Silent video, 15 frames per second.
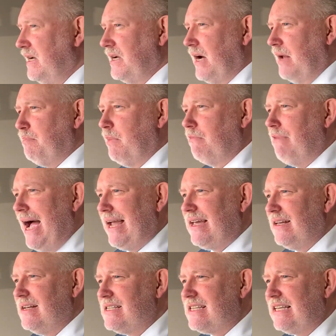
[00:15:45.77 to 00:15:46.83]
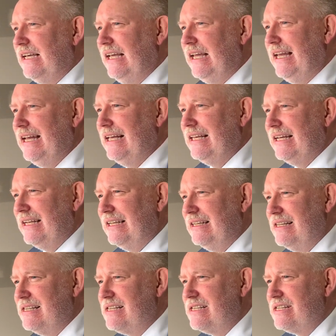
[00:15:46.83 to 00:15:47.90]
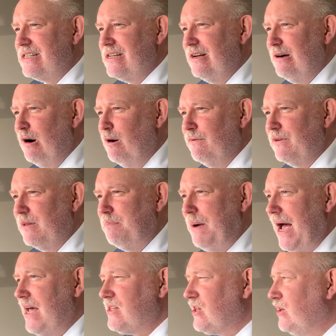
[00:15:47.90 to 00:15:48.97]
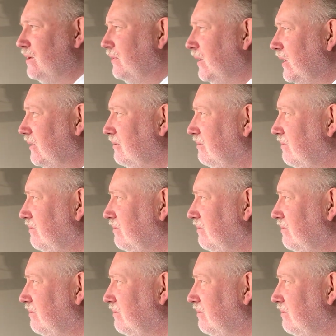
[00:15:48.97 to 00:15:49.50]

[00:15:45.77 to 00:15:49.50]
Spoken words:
got miraculous healings over the Passover.